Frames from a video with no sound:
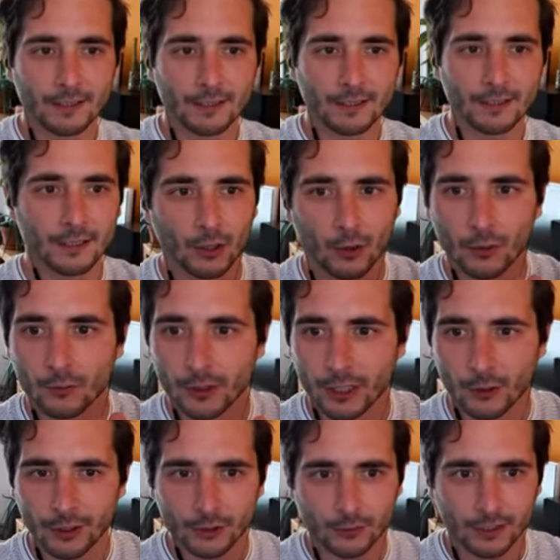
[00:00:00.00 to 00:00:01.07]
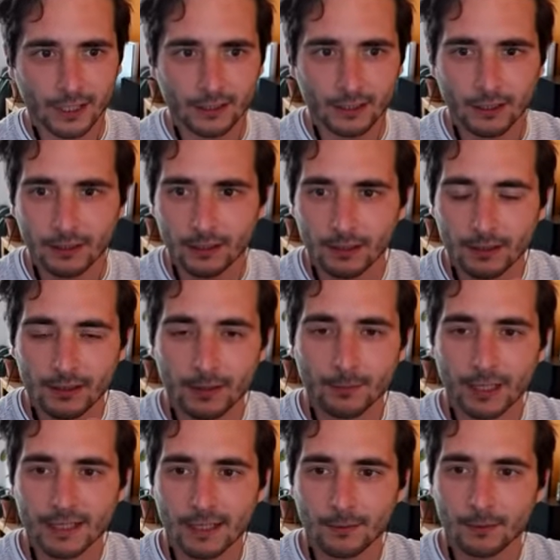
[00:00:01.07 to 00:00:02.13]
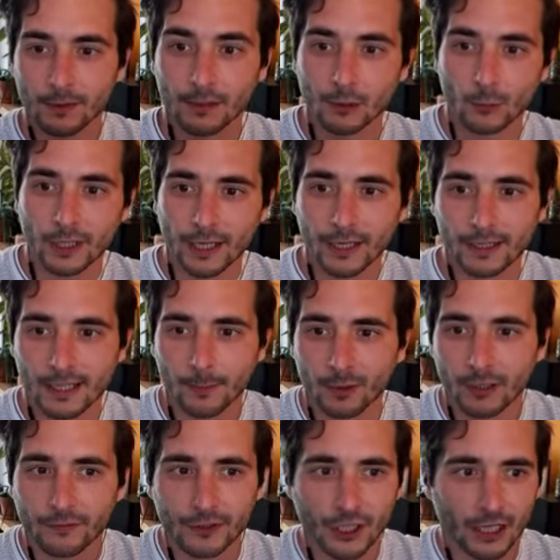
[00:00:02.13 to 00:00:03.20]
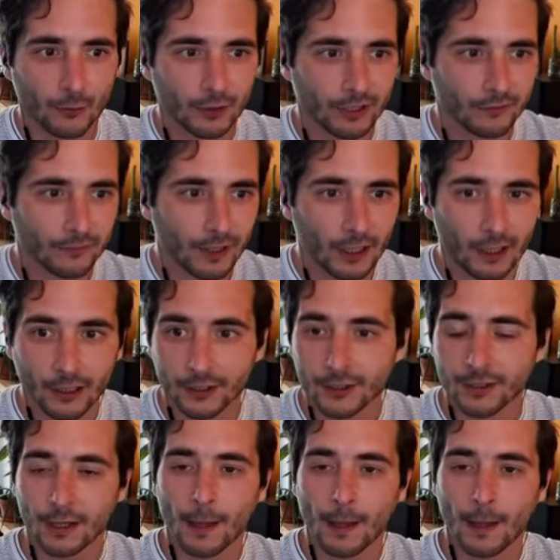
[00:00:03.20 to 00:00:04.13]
So we're going to take a look at an example of generative art.